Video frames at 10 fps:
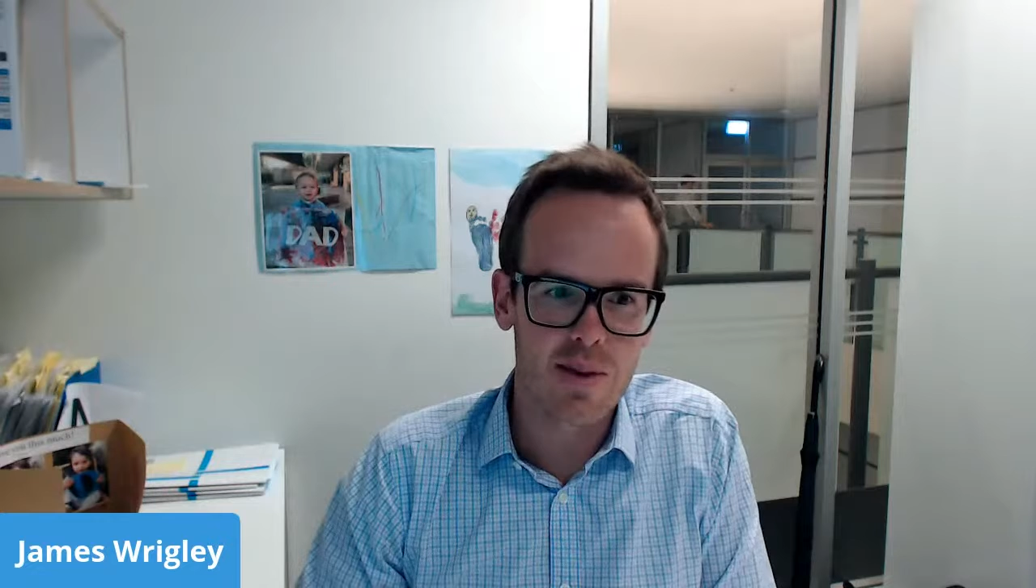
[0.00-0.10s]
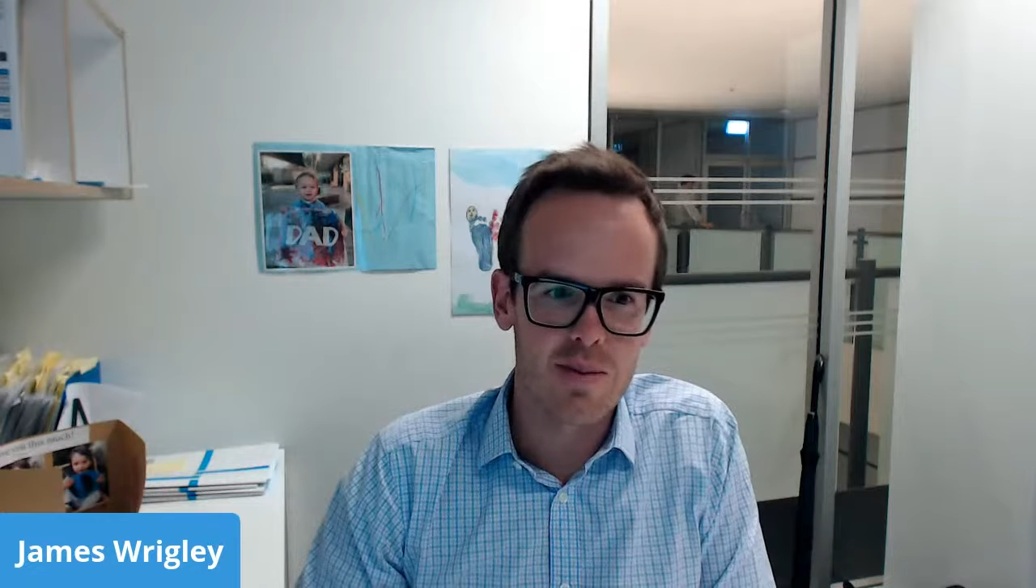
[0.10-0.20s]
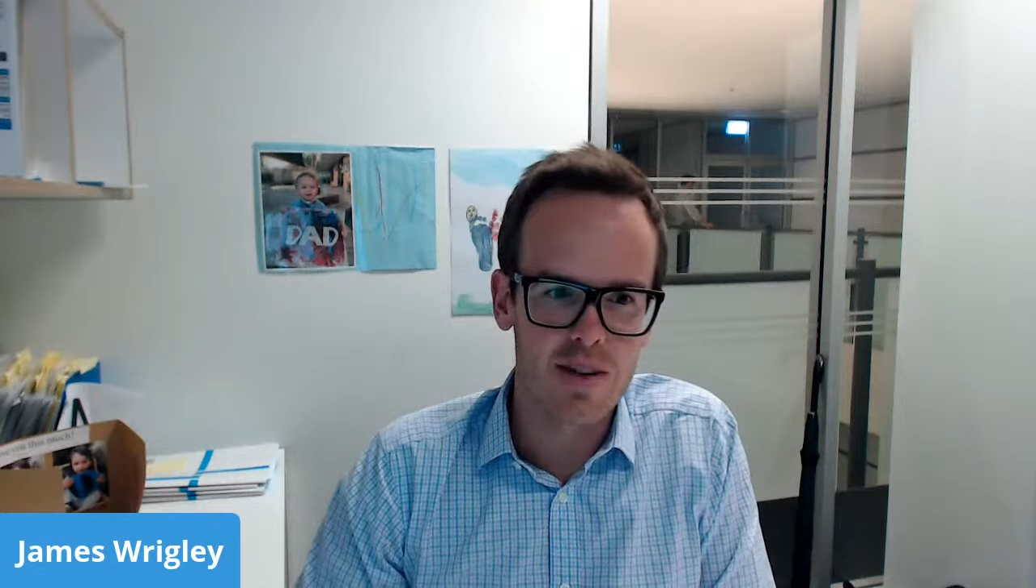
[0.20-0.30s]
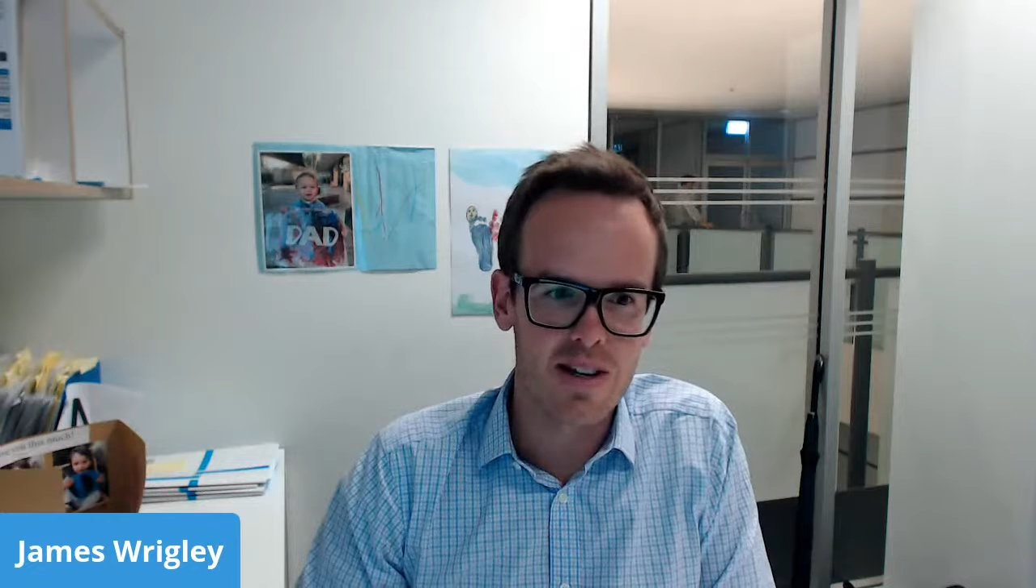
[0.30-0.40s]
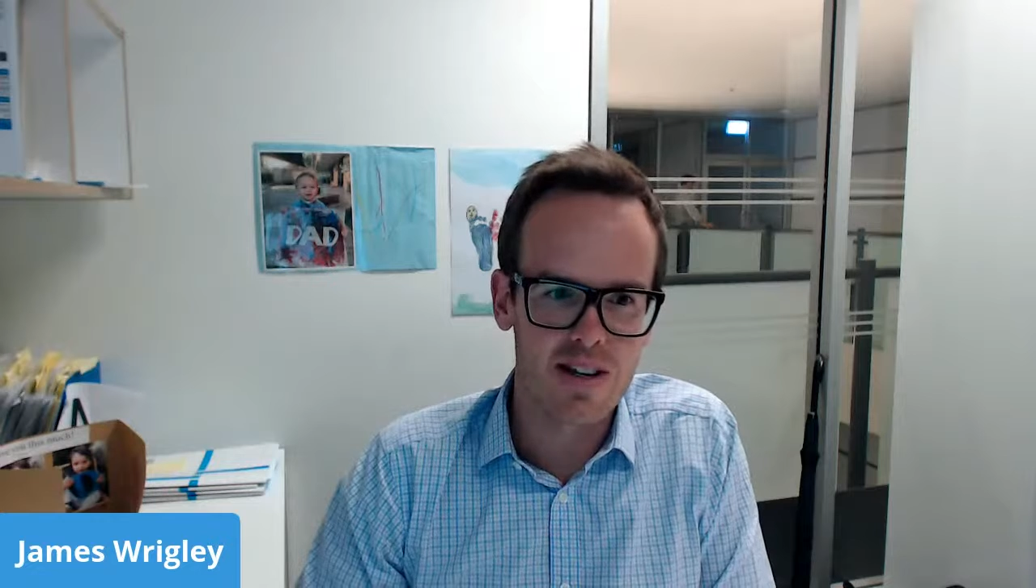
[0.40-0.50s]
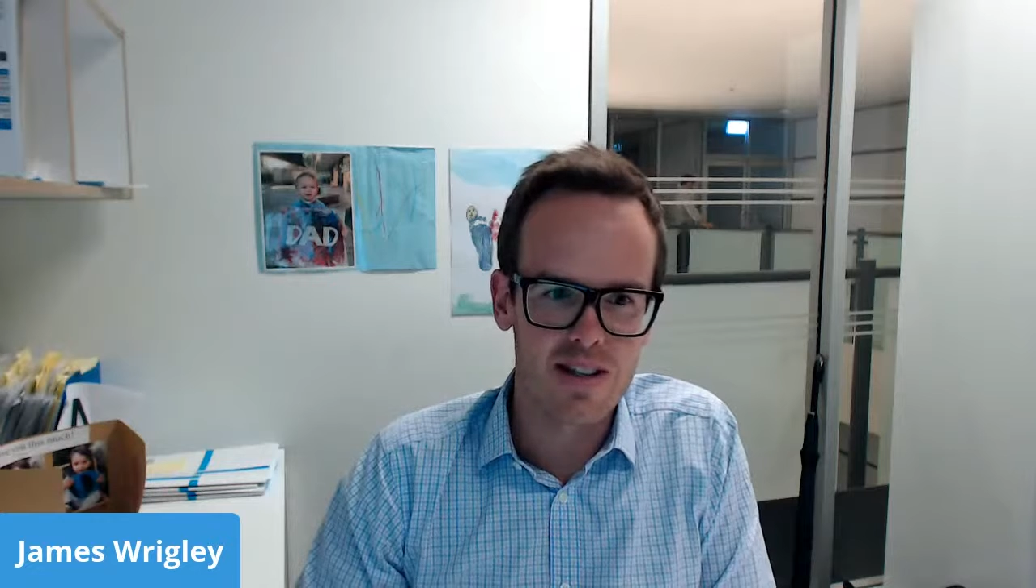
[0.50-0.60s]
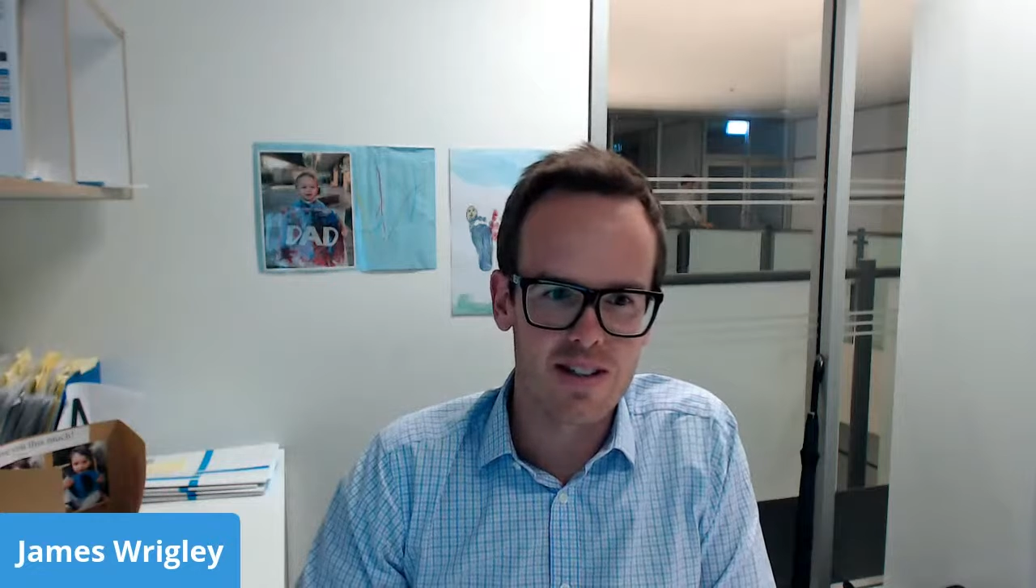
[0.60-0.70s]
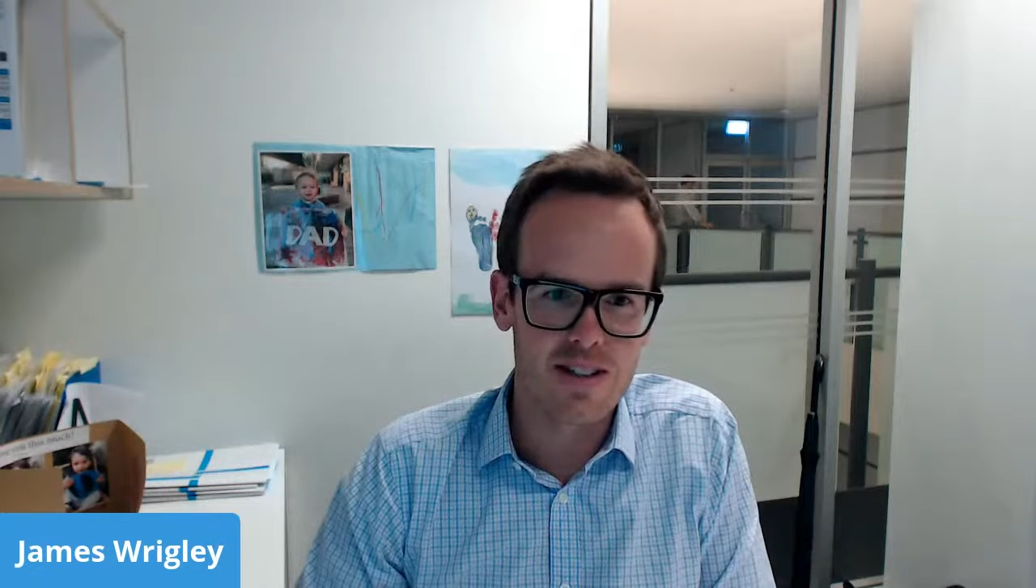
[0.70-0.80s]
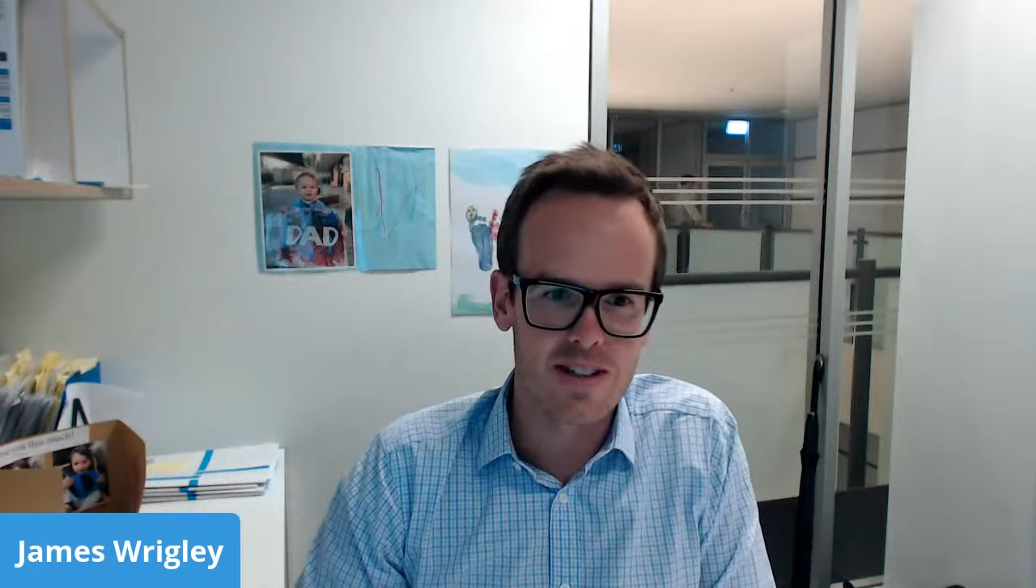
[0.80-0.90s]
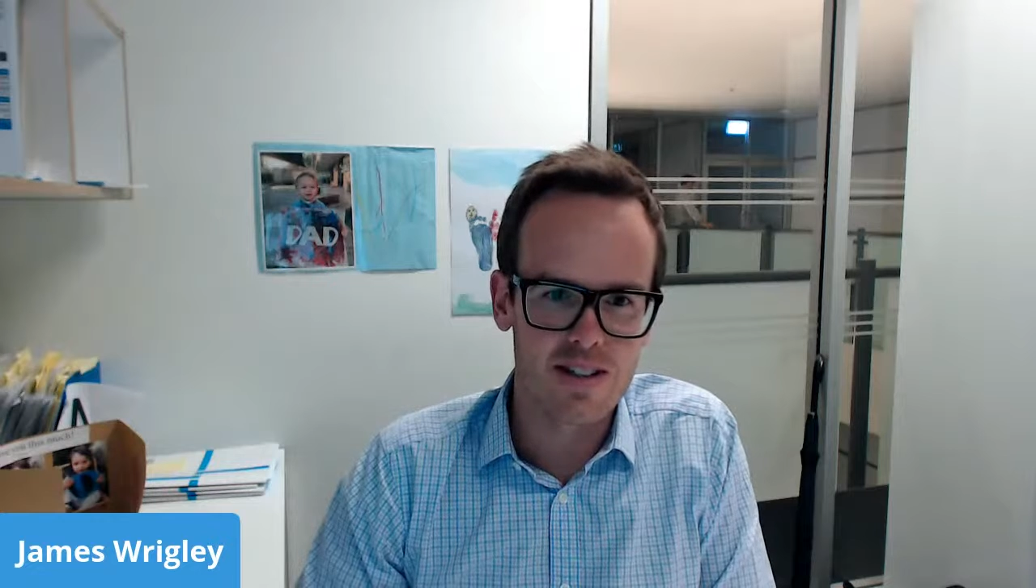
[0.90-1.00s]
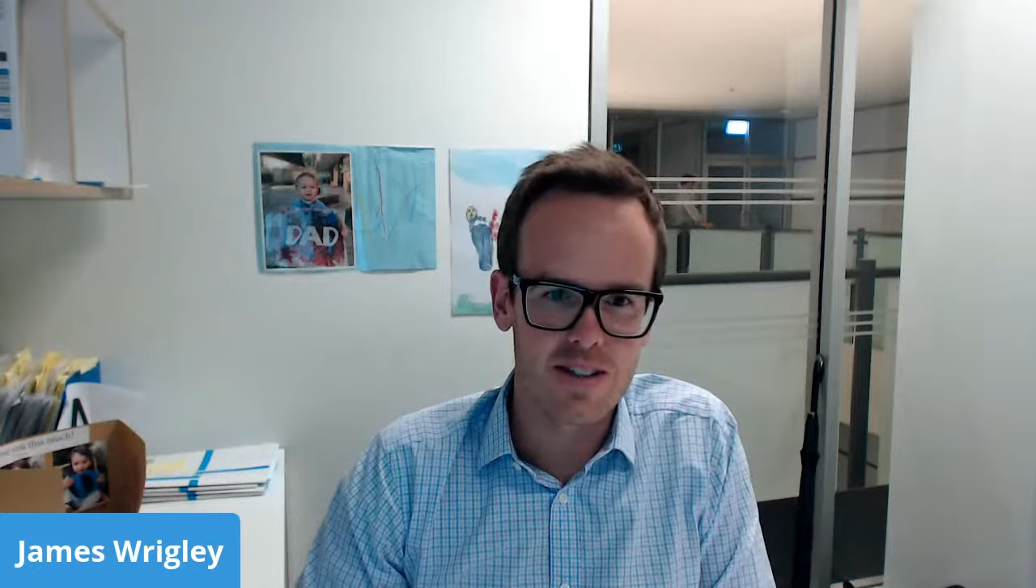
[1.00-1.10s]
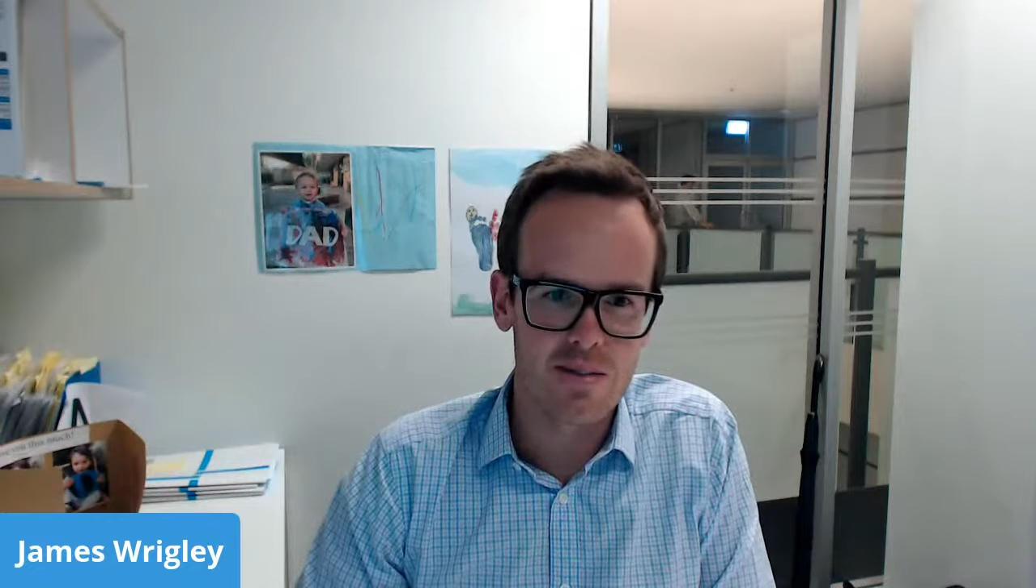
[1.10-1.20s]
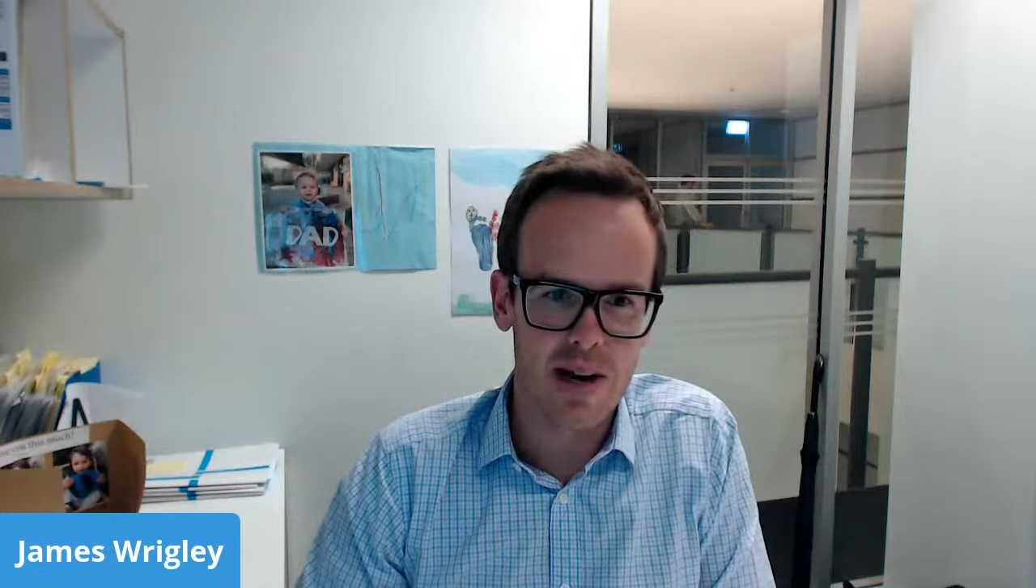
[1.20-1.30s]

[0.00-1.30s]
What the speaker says: maybe some